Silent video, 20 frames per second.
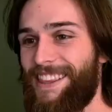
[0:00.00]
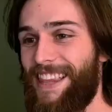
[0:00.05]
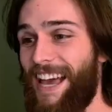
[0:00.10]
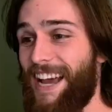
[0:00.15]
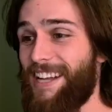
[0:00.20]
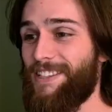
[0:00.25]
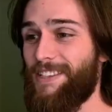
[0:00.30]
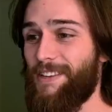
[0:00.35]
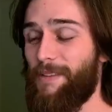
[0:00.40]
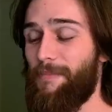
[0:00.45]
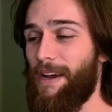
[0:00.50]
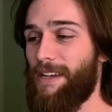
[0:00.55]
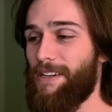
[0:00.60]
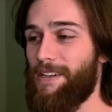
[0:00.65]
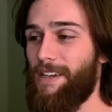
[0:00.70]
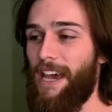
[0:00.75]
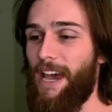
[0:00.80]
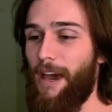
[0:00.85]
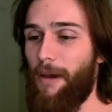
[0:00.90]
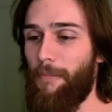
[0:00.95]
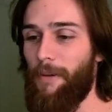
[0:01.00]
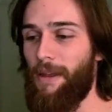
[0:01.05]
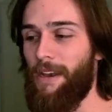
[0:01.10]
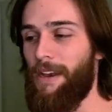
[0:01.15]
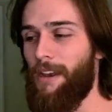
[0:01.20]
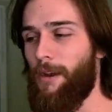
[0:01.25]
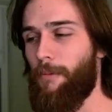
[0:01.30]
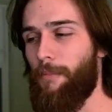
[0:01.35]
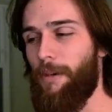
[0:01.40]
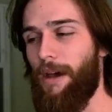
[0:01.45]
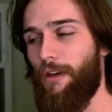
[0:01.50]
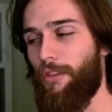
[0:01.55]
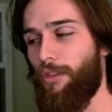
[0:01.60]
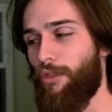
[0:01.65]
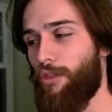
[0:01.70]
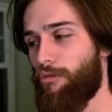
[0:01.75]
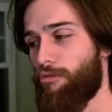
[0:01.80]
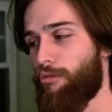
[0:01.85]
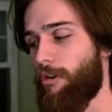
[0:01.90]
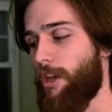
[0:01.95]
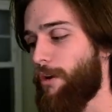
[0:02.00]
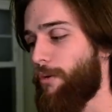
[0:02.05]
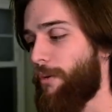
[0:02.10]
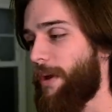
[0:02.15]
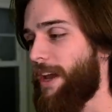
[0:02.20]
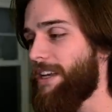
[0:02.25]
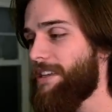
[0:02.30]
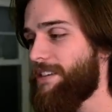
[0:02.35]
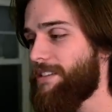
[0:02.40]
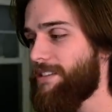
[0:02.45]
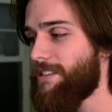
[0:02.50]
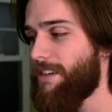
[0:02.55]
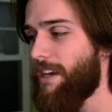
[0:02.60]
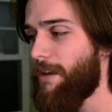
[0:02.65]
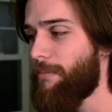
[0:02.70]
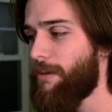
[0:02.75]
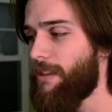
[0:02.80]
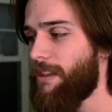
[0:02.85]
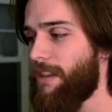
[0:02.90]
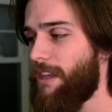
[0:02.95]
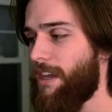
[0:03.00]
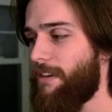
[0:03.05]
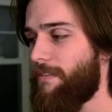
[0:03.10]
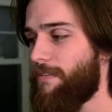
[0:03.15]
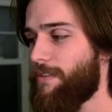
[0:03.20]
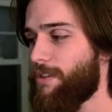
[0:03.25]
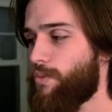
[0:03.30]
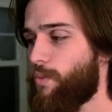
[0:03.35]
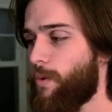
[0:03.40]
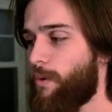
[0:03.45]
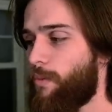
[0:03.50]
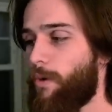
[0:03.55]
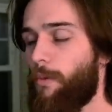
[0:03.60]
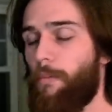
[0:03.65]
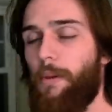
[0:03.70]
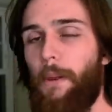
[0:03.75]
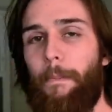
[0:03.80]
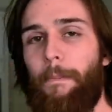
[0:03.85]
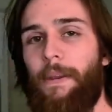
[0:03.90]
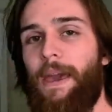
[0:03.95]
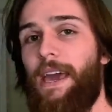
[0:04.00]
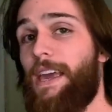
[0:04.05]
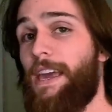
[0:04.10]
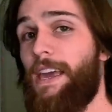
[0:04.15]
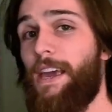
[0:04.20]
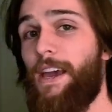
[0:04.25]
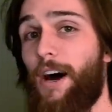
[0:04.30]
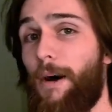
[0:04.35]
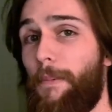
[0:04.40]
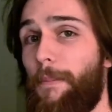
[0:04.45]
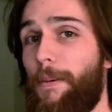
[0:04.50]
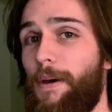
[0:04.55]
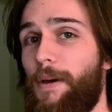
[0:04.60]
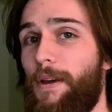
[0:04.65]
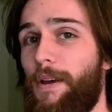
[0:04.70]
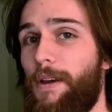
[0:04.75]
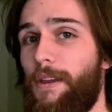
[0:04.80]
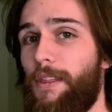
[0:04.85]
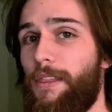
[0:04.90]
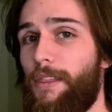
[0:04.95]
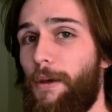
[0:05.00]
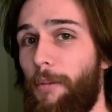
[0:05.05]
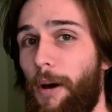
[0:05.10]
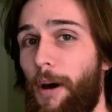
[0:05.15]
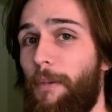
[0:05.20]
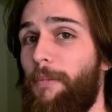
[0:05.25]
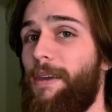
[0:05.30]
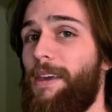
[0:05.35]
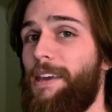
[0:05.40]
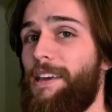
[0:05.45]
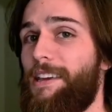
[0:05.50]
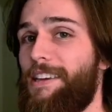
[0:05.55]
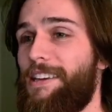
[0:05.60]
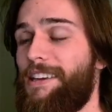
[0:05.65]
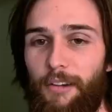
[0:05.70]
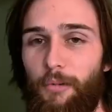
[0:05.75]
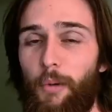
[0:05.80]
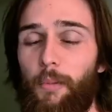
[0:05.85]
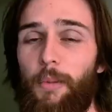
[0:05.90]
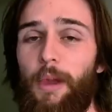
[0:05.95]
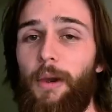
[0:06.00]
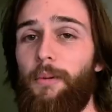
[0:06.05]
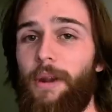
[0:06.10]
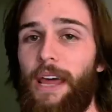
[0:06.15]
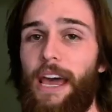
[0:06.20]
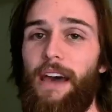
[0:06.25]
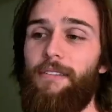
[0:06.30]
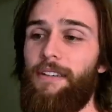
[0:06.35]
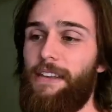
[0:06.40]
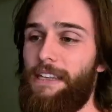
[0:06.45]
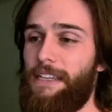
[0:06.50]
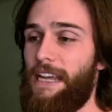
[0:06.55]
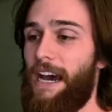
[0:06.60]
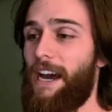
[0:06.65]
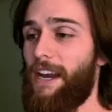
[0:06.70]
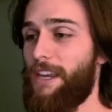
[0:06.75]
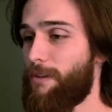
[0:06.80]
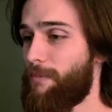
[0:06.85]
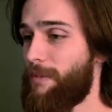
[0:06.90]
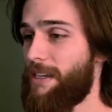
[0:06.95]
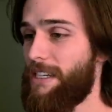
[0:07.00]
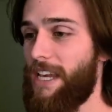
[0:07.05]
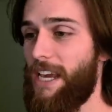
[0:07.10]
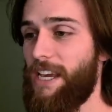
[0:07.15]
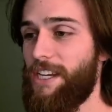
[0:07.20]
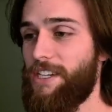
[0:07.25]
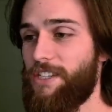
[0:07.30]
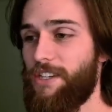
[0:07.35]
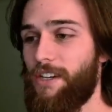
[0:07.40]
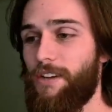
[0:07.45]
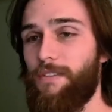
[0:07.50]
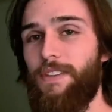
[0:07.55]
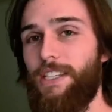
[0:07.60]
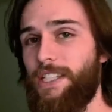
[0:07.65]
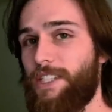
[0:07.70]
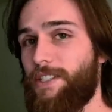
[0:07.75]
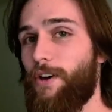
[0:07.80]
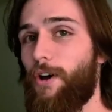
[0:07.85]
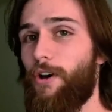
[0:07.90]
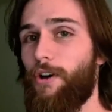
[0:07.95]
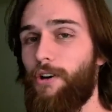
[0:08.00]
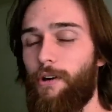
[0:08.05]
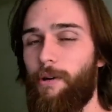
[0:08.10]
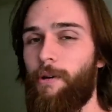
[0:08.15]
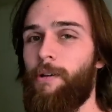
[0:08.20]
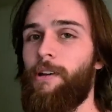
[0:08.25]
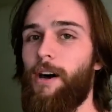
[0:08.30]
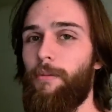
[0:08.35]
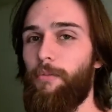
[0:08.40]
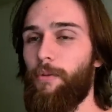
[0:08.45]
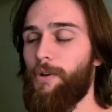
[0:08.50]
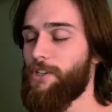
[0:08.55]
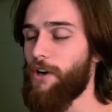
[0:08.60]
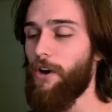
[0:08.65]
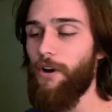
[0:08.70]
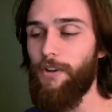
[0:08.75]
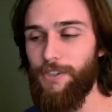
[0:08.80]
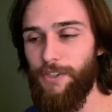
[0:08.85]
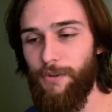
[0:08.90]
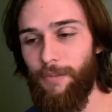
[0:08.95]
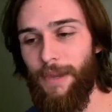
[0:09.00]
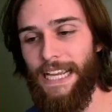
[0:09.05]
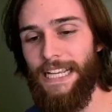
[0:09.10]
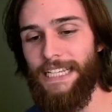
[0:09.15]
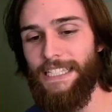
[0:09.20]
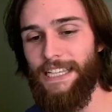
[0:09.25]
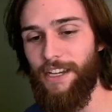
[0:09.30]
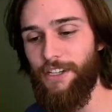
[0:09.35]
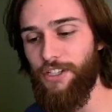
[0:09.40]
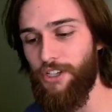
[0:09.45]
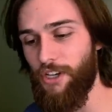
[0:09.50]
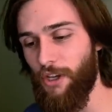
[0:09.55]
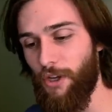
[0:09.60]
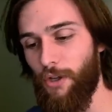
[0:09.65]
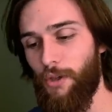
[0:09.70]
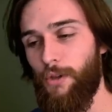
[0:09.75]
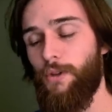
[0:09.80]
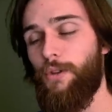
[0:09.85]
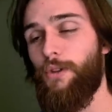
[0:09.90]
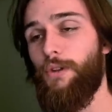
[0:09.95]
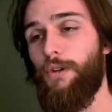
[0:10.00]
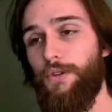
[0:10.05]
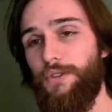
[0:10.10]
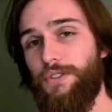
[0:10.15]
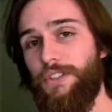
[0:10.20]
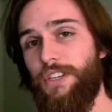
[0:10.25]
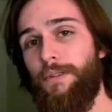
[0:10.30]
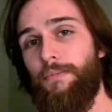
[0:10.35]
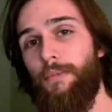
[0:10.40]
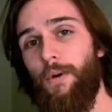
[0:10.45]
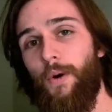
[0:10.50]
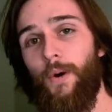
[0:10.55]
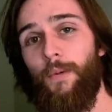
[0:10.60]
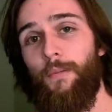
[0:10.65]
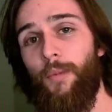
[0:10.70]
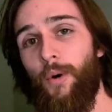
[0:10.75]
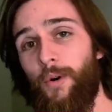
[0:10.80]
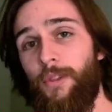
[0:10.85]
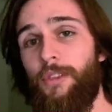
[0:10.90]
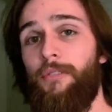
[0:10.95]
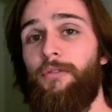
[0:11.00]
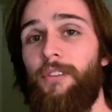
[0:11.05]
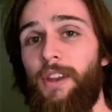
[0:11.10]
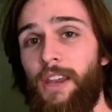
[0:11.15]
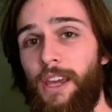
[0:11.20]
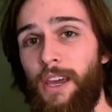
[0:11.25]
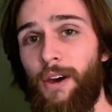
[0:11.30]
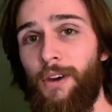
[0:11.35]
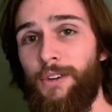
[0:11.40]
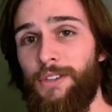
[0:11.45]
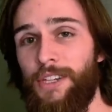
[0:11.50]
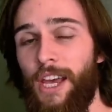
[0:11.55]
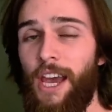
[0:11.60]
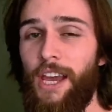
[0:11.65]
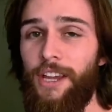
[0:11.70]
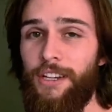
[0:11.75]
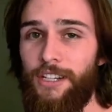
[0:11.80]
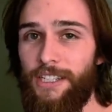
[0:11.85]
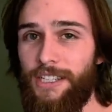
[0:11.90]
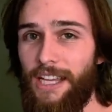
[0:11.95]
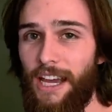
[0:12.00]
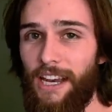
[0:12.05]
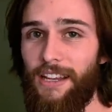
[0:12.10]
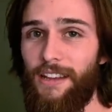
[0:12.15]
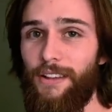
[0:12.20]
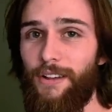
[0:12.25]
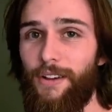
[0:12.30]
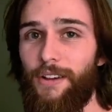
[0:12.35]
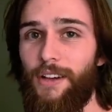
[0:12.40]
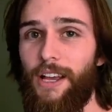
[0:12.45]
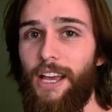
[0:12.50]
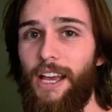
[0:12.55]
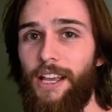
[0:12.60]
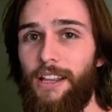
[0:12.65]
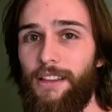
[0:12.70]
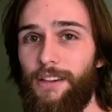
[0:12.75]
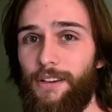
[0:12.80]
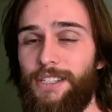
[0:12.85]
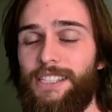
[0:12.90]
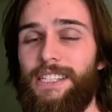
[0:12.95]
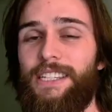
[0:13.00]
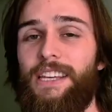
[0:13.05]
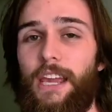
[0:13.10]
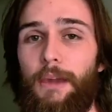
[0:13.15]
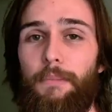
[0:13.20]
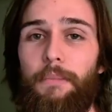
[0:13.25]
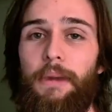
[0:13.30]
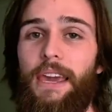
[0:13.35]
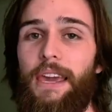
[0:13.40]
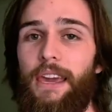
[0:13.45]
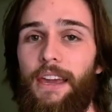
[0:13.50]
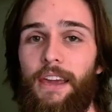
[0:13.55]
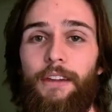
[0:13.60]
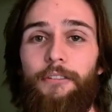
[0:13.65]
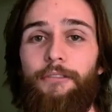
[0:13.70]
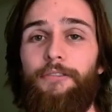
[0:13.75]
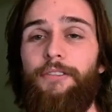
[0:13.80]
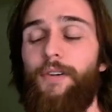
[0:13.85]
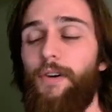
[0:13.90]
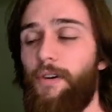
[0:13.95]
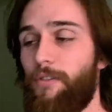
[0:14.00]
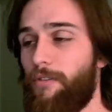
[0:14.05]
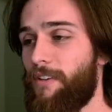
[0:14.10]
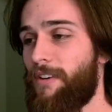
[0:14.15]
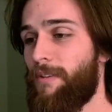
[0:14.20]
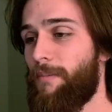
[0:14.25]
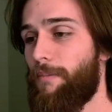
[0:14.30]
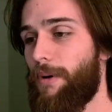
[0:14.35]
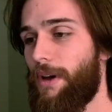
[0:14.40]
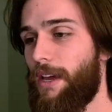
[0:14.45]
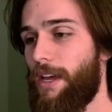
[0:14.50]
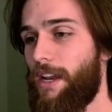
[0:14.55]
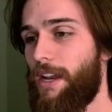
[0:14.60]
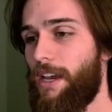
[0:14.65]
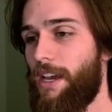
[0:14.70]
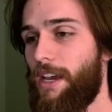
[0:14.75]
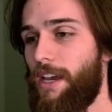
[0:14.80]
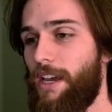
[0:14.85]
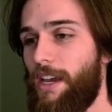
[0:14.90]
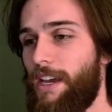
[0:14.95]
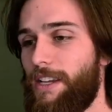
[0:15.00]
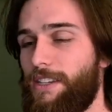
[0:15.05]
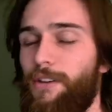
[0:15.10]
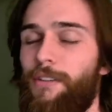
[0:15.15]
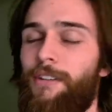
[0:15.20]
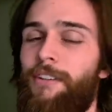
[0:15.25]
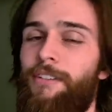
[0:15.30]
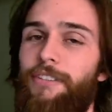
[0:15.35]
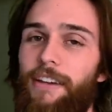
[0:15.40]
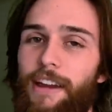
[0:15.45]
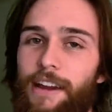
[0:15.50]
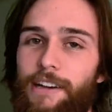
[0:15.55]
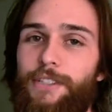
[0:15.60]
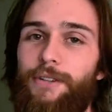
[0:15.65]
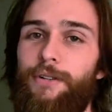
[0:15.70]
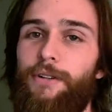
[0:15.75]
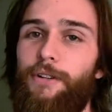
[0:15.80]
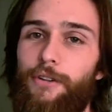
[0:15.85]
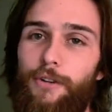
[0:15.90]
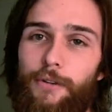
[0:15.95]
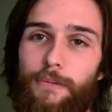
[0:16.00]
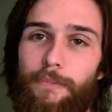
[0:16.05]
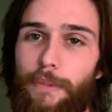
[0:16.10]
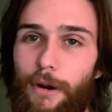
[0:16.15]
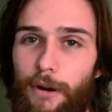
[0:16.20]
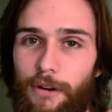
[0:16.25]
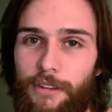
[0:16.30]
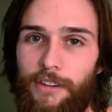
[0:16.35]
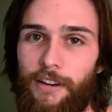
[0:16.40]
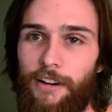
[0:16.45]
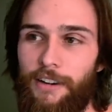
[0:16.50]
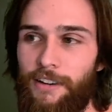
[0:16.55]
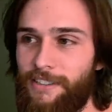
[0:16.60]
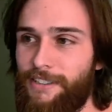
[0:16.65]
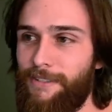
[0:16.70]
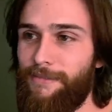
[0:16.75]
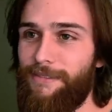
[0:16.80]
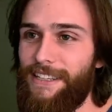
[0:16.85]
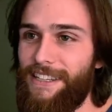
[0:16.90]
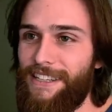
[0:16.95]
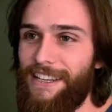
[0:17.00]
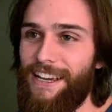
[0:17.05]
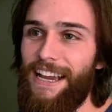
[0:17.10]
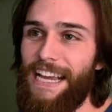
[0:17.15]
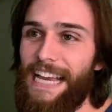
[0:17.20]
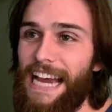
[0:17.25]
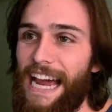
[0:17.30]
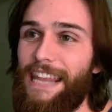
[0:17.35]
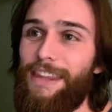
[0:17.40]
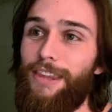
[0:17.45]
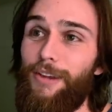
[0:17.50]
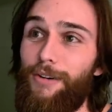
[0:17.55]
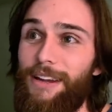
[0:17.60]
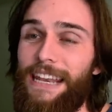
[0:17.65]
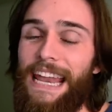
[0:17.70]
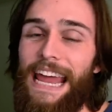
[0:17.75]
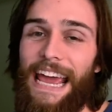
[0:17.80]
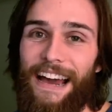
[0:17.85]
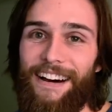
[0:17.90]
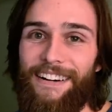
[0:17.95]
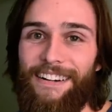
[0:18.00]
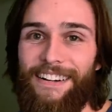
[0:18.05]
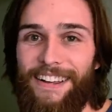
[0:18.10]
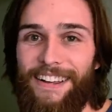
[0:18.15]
That's about to happen in about 3 weeks, I believe, is when we'll be picking up the puppy. And we'll be able to have a documentation of this dog growing up, which also means I should include Lucy more and more in the videos. She's had a little sneak peek in a few of them, but it's only fair to include both dogs. I mean, I gotta do it now.